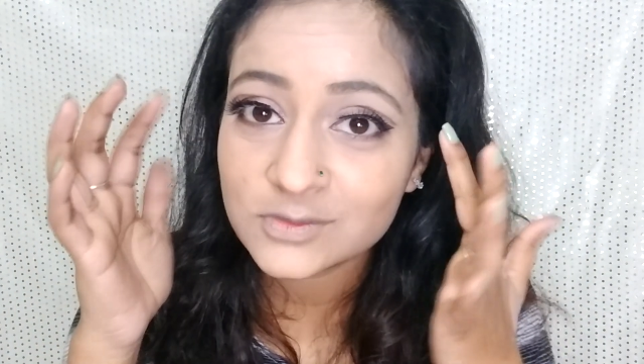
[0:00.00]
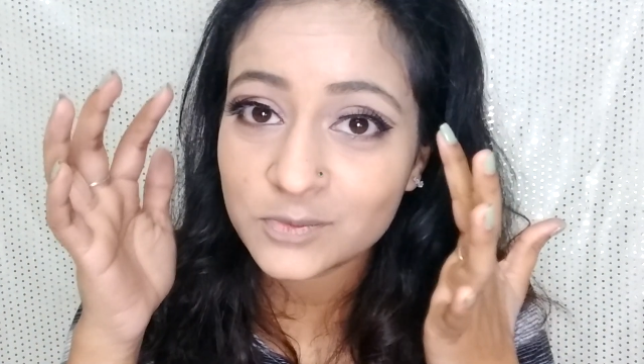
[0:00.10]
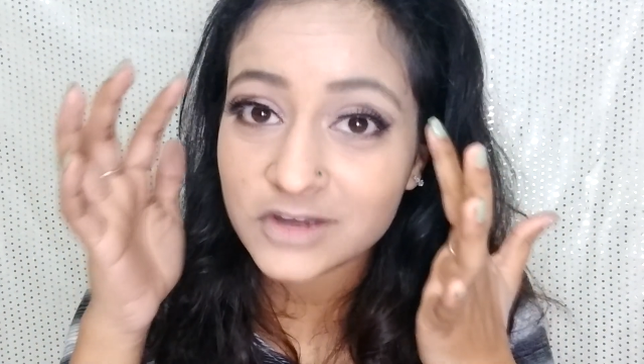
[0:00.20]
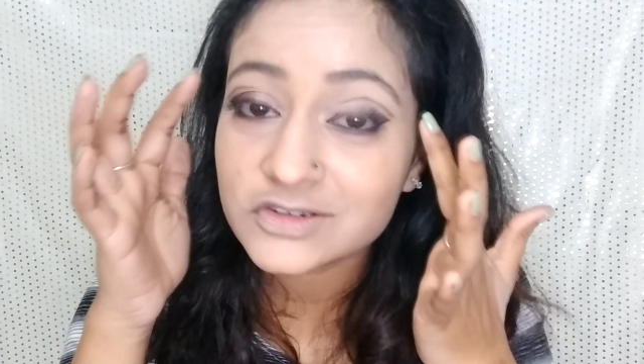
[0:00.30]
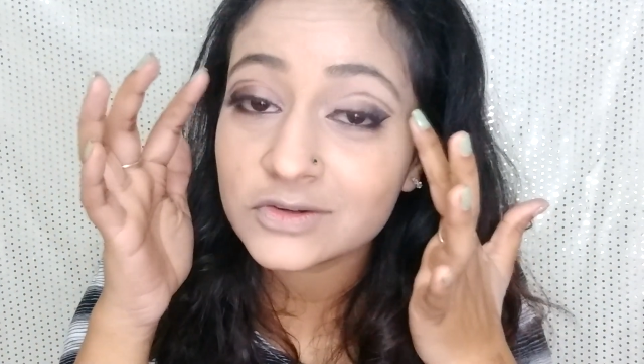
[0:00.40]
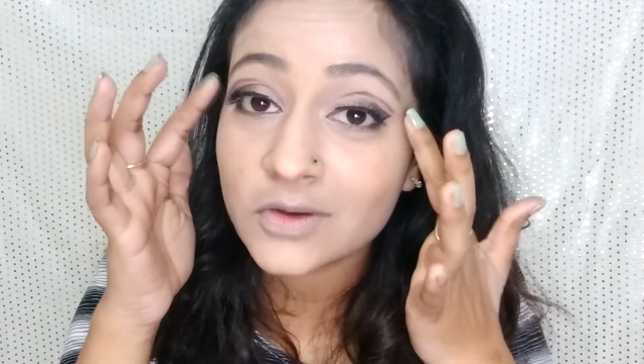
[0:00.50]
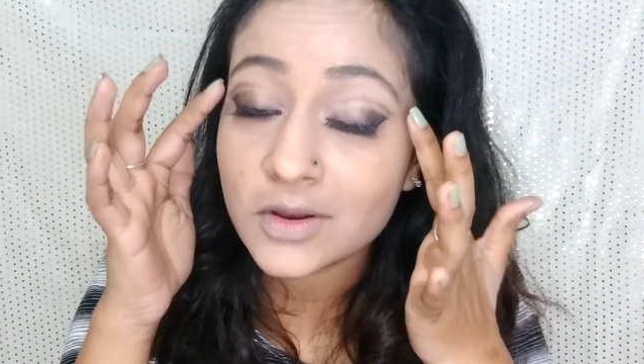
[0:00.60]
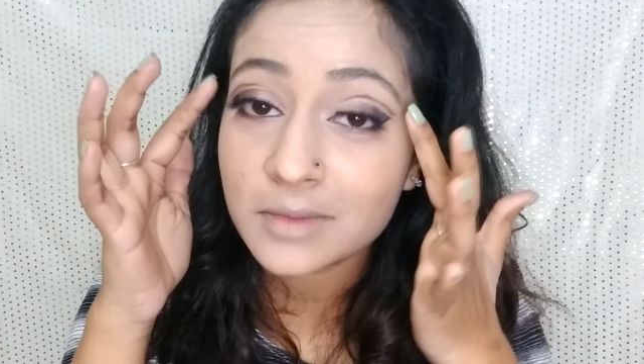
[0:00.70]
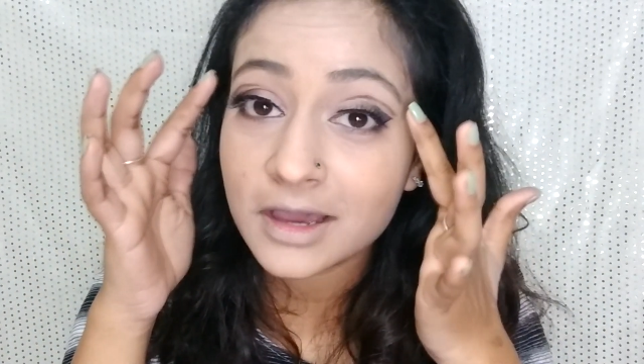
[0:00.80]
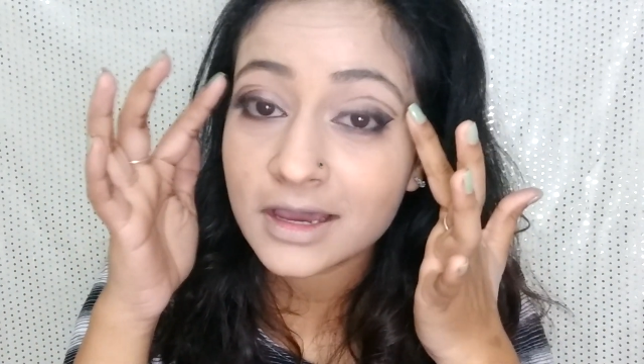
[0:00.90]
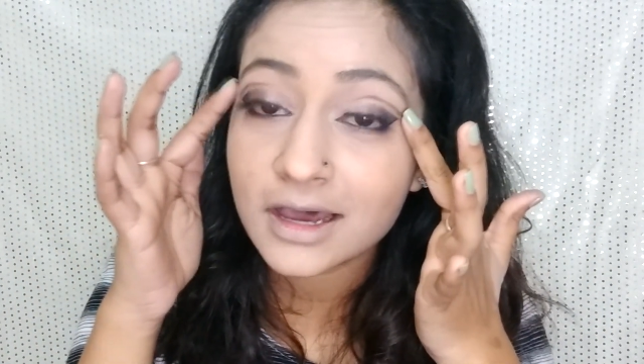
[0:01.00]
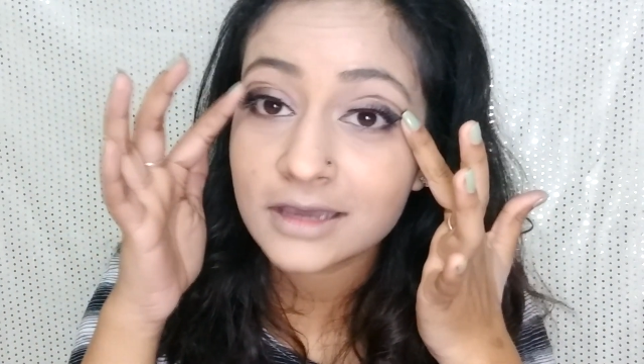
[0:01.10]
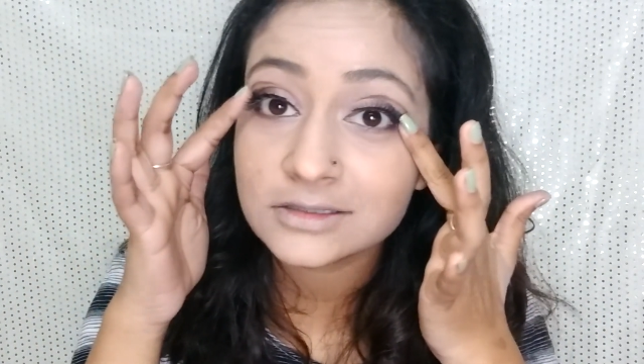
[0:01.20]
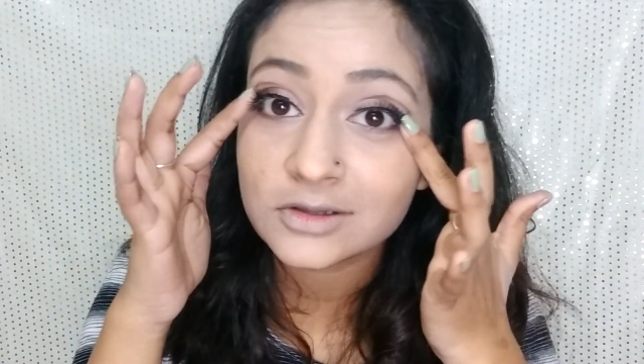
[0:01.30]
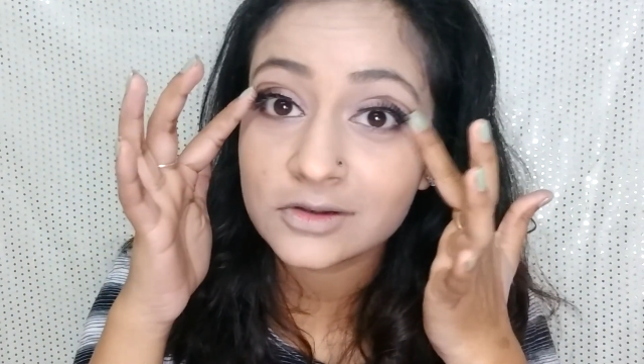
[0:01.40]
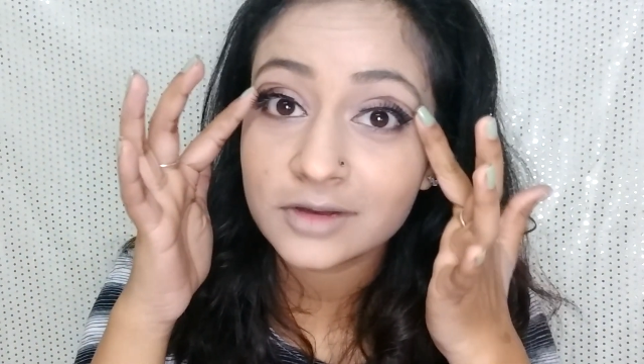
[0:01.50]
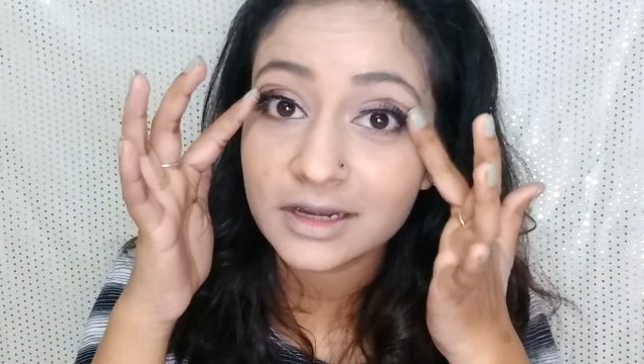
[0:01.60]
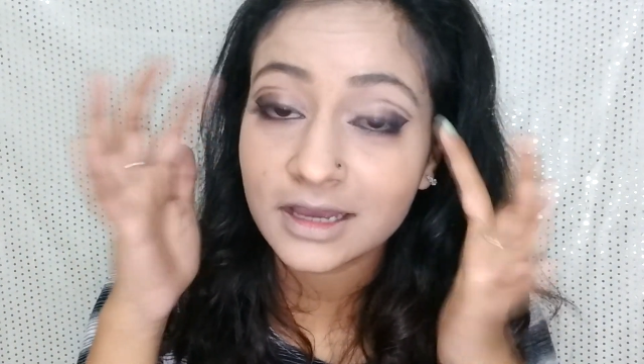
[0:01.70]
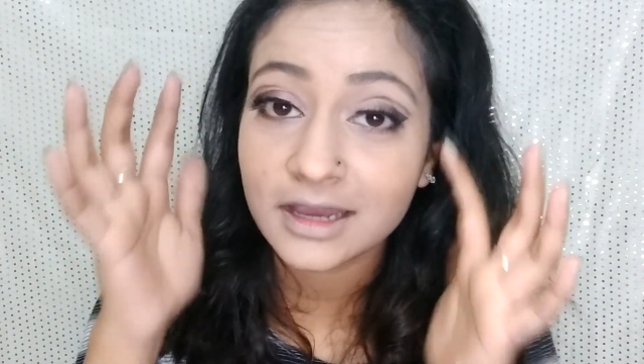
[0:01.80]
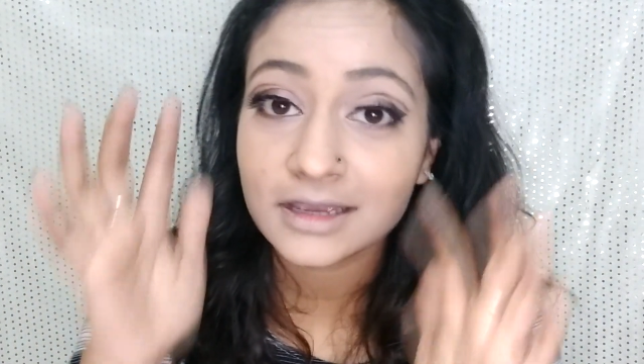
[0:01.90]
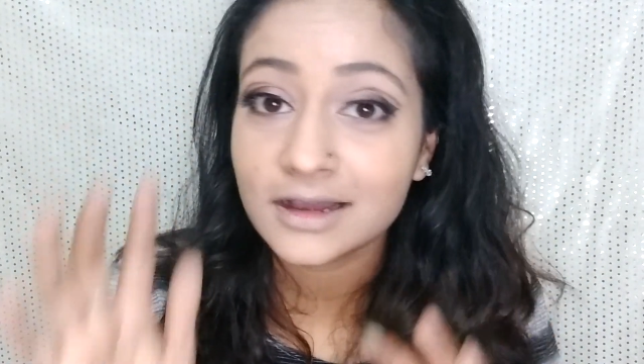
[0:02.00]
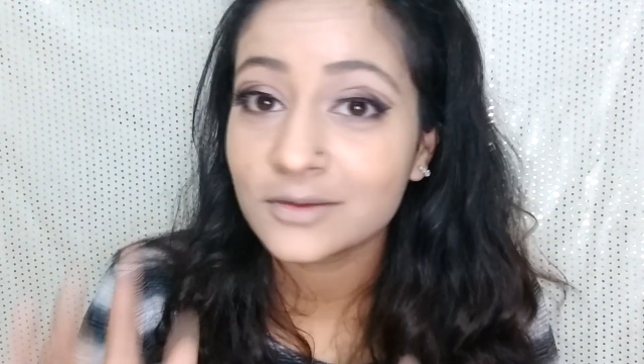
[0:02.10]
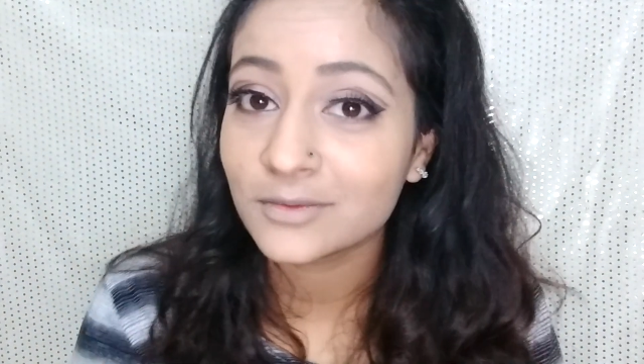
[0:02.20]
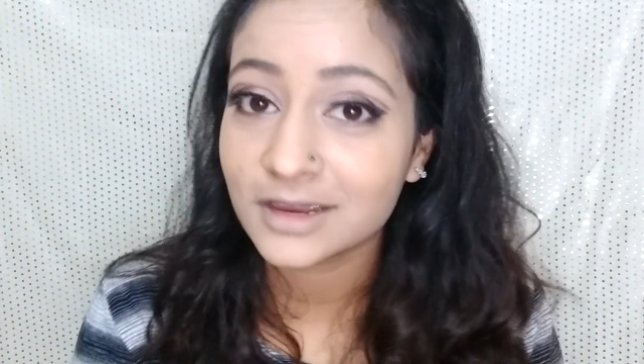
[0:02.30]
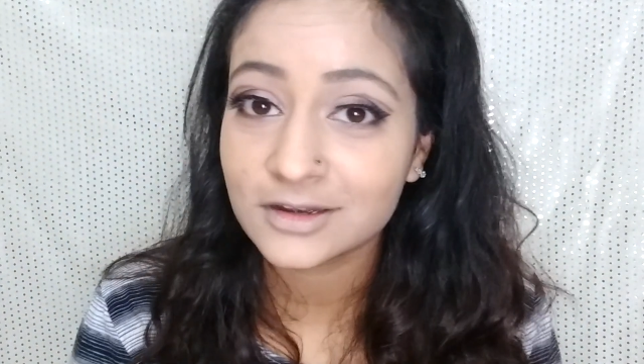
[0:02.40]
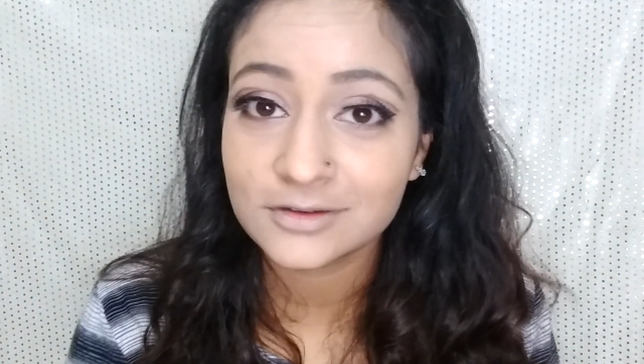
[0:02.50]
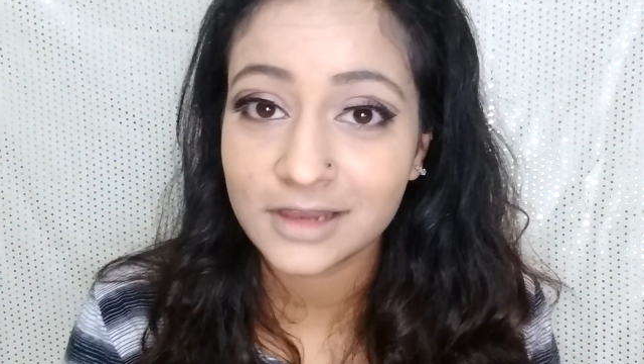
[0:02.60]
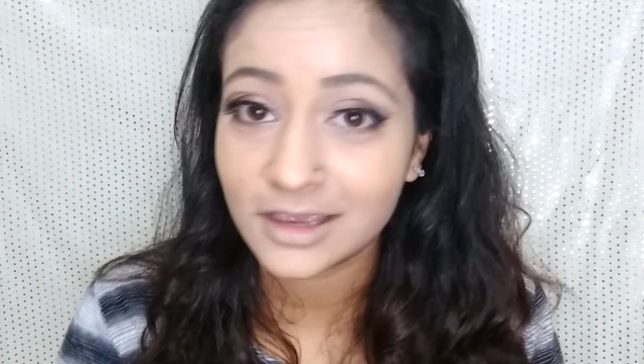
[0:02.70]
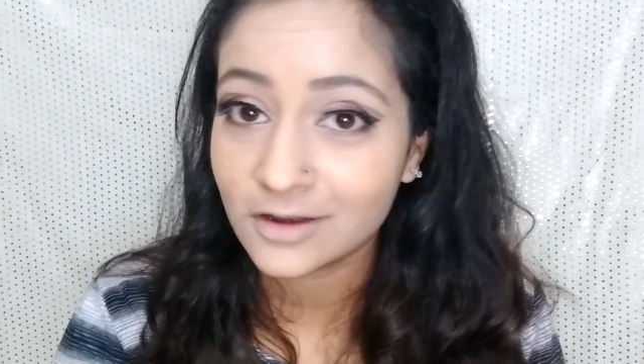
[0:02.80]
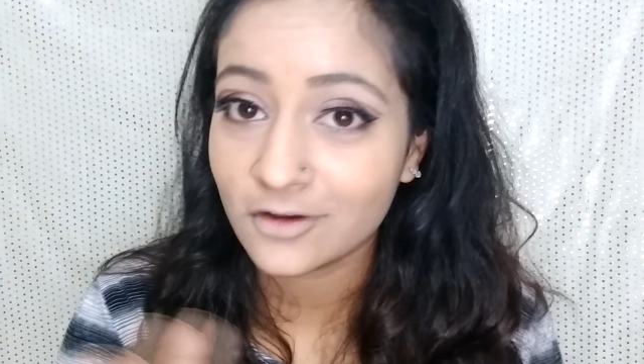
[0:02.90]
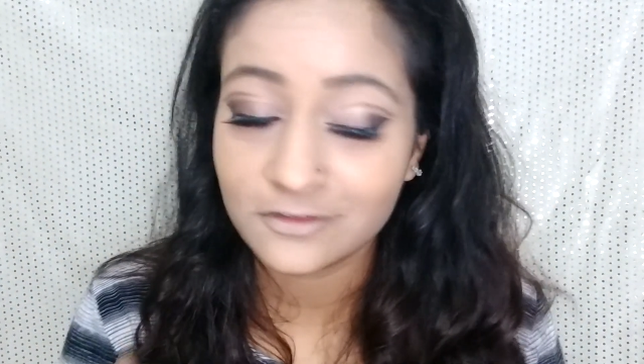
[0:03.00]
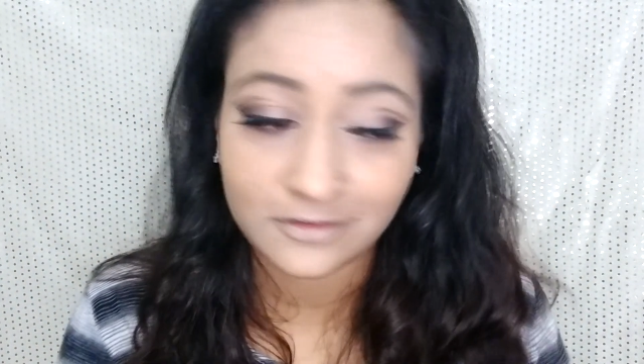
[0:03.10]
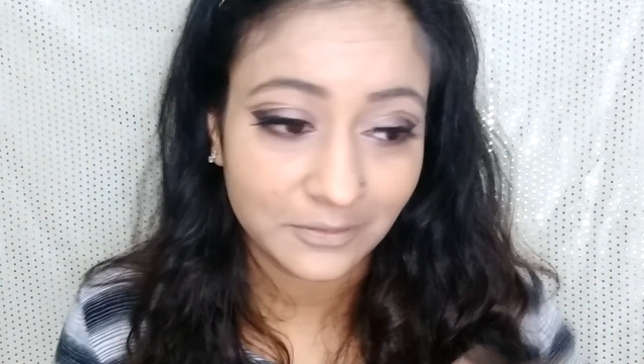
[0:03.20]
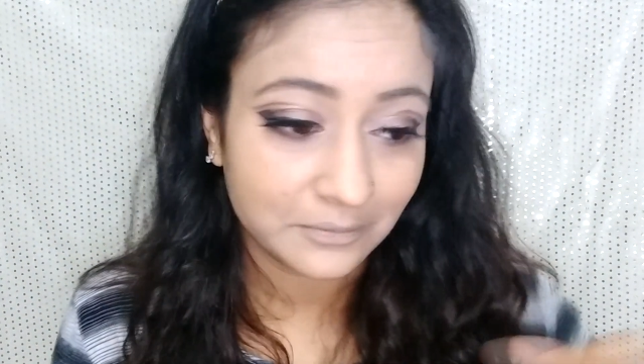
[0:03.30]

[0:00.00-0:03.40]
pressure on my eyes already. I can't wait to take it off.